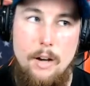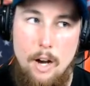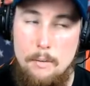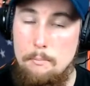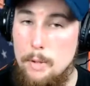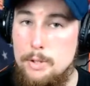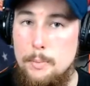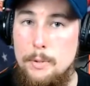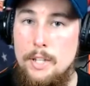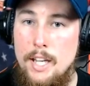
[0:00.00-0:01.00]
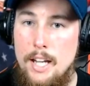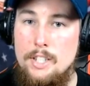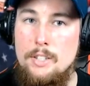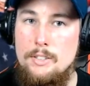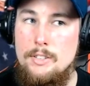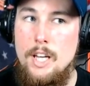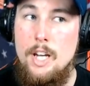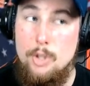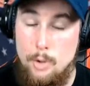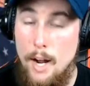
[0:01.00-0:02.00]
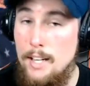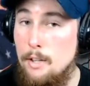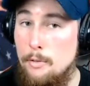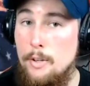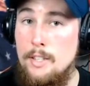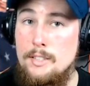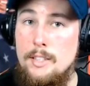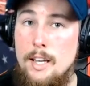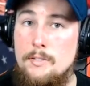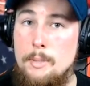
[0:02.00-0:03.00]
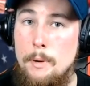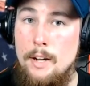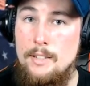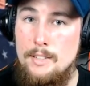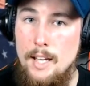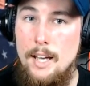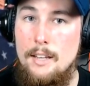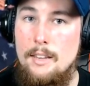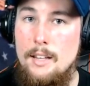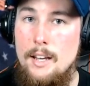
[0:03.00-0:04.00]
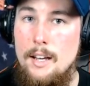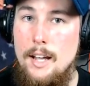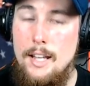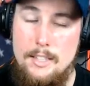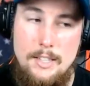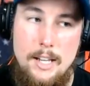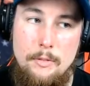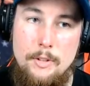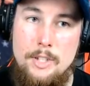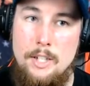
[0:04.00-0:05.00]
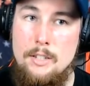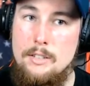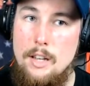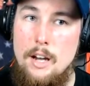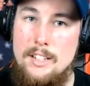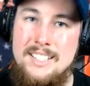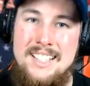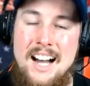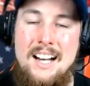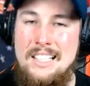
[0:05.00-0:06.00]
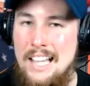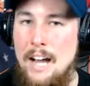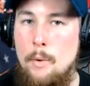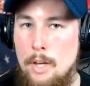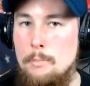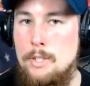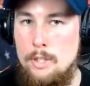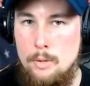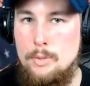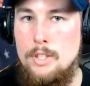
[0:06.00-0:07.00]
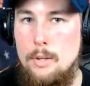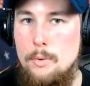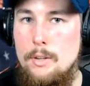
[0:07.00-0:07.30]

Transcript: on multiple occasions, tried to free his slaves upon his death, and the state of Virginia's law did not allow him to do so.